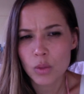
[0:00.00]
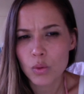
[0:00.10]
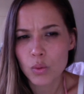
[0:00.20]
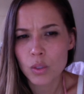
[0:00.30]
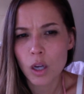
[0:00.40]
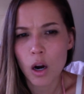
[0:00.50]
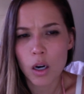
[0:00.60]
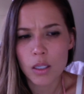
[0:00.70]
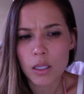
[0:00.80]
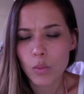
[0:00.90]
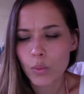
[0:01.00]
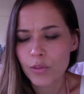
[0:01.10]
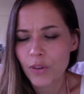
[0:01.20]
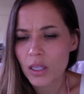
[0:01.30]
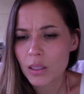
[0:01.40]
It was really hard. And then when we
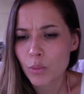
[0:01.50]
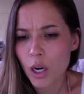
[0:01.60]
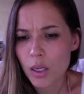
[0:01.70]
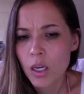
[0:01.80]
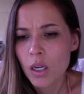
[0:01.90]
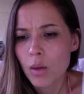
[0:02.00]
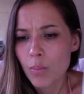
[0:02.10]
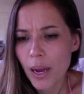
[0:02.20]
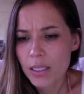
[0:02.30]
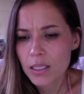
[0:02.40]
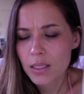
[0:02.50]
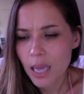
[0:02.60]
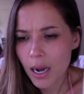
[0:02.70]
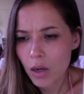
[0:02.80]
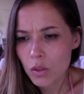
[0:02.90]
finally brought him back to his
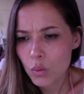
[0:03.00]
house,